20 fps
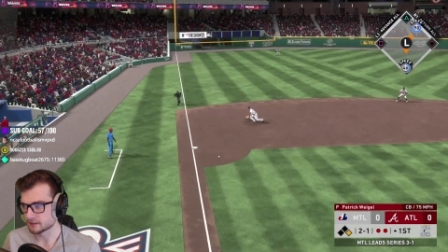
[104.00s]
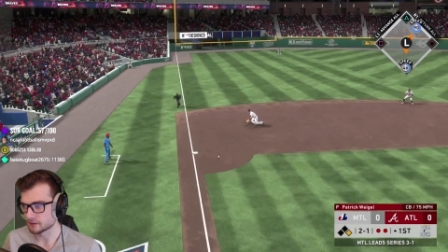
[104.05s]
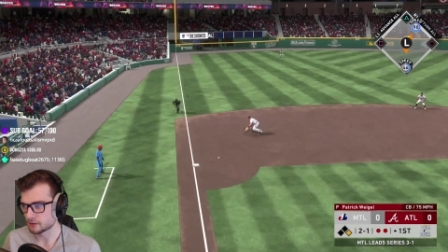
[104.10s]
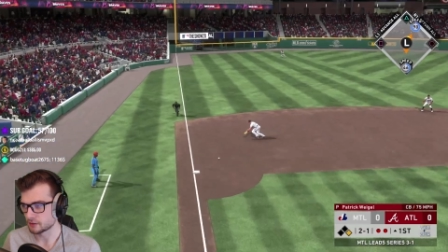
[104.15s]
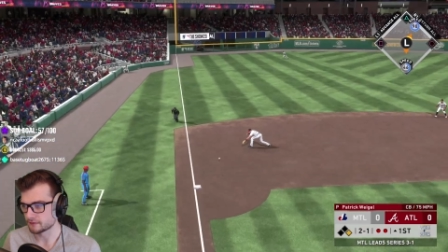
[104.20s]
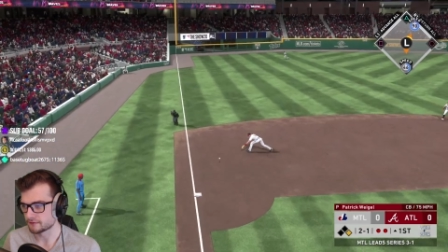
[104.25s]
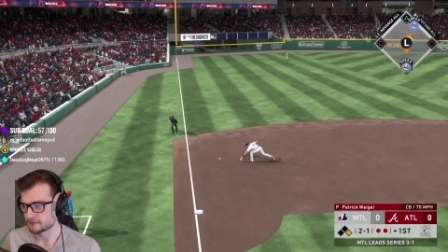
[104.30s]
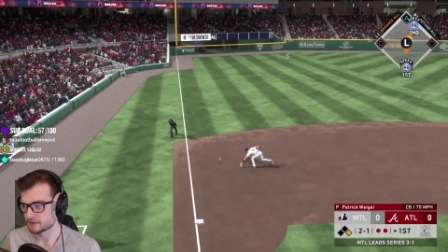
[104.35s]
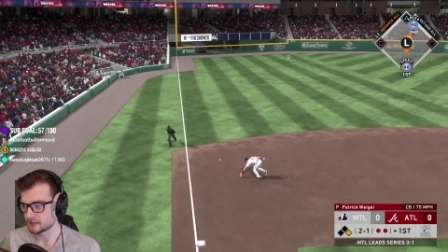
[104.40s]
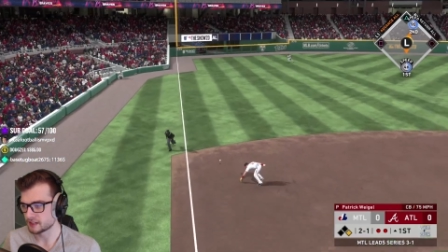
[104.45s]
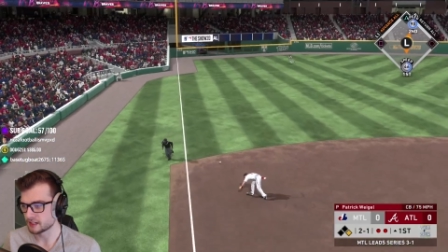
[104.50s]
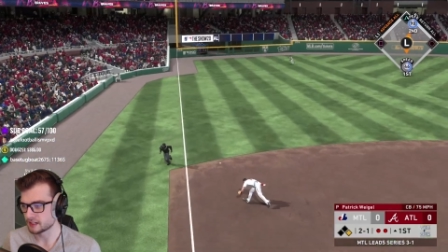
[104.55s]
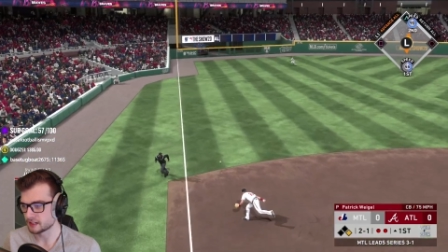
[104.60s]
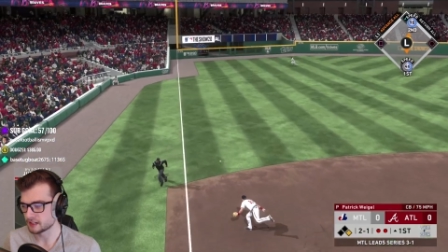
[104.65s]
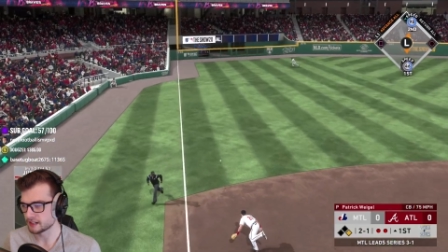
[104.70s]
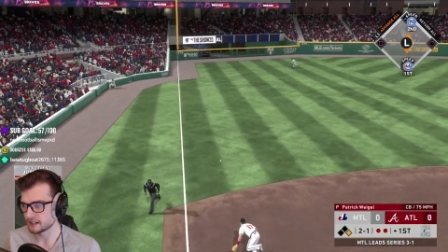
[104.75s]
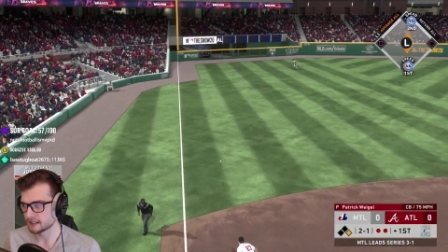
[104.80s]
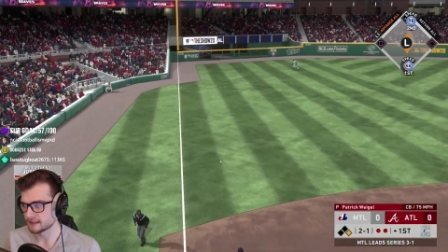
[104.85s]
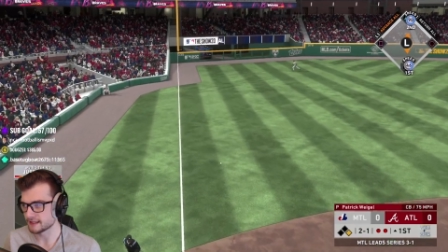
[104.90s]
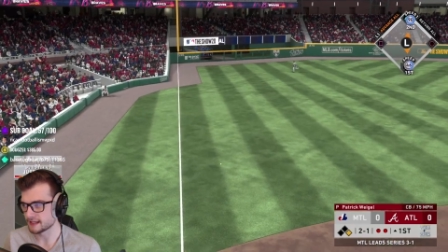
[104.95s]
off
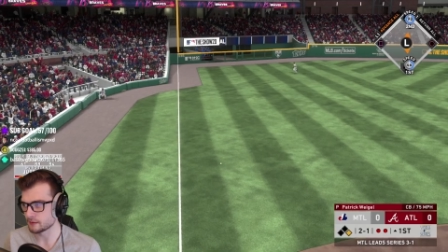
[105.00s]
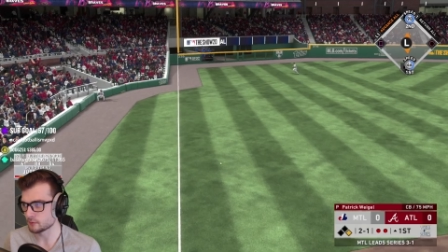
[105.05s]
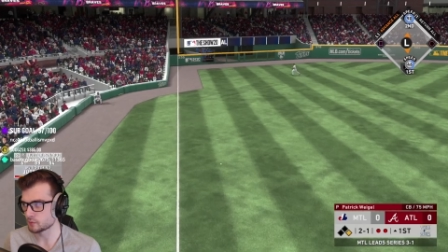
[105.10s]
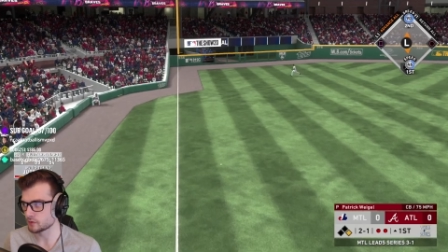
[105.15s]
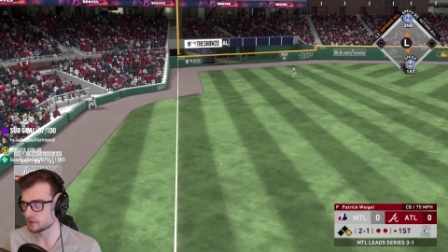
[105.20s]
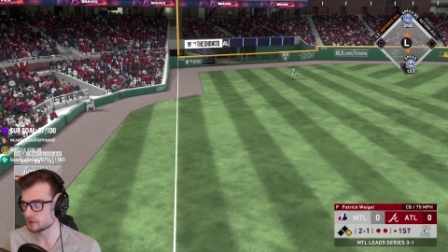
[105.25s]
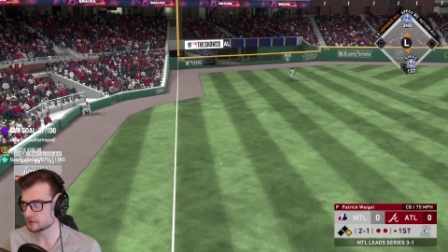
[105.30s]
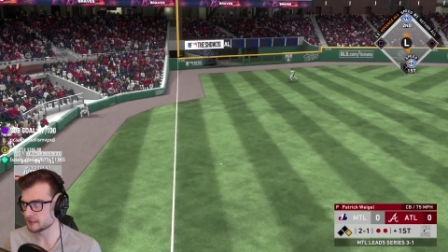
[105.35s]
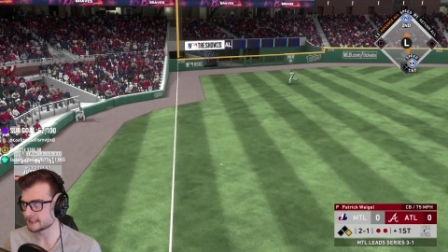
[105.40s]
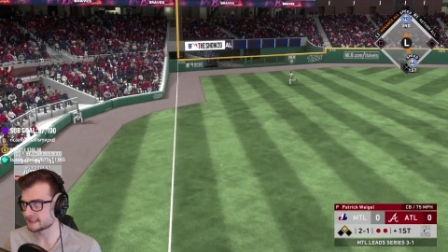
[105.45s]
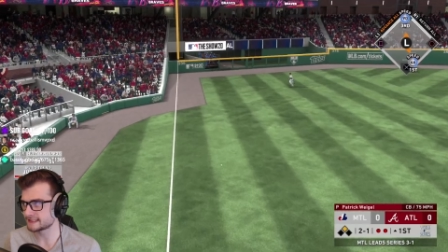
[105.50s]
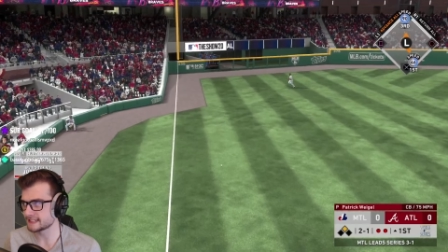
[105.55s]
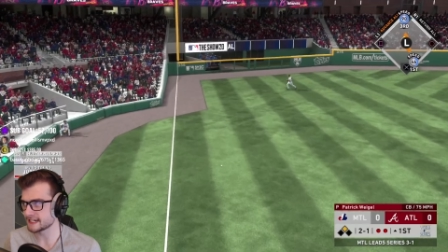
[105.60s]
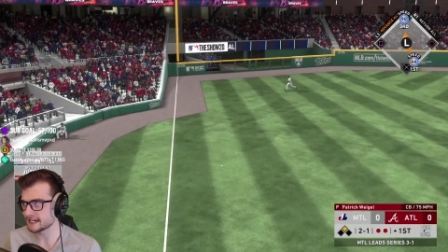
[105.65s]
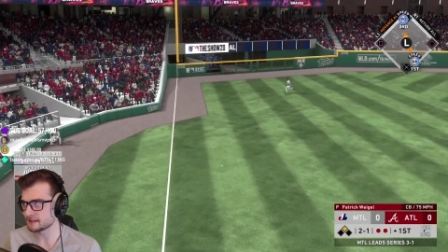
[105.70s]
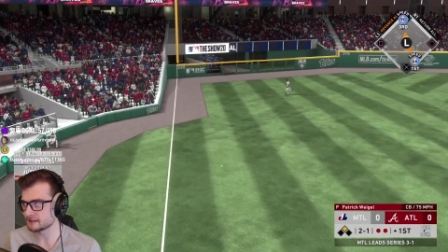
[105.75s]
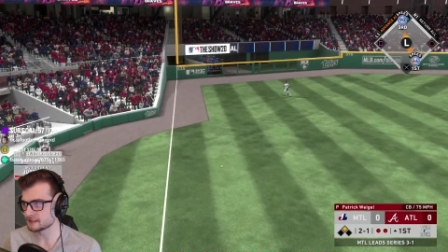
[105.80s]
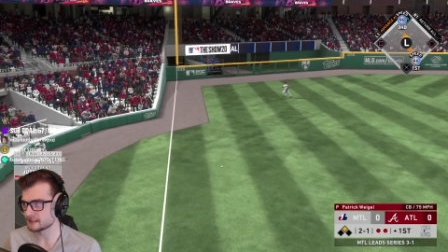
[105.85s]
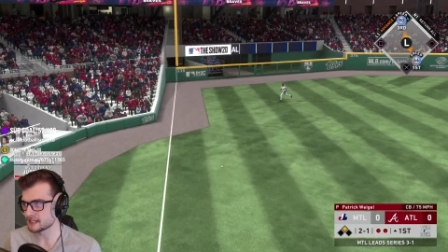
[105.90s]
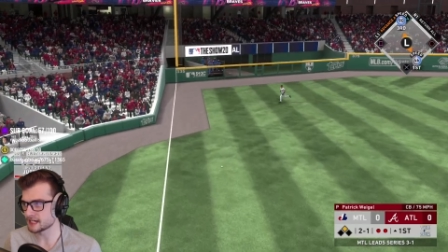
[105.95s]
here, and that will get
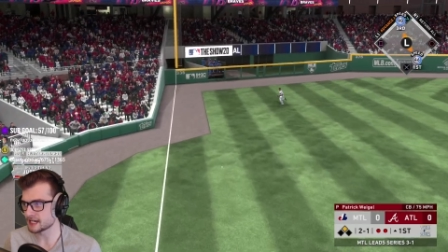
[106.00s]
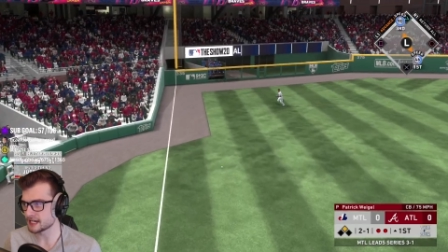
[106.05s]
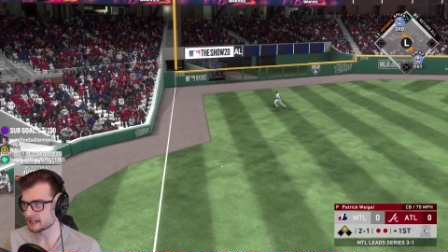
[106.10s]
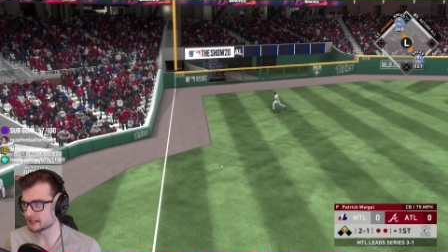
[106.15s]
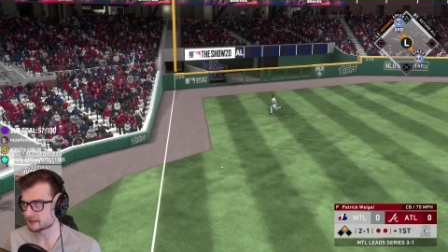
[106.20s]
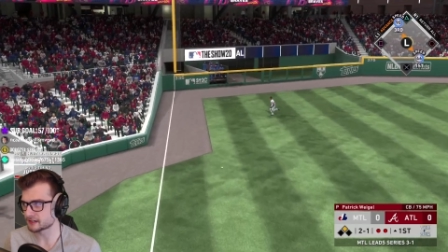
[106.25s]
down the line.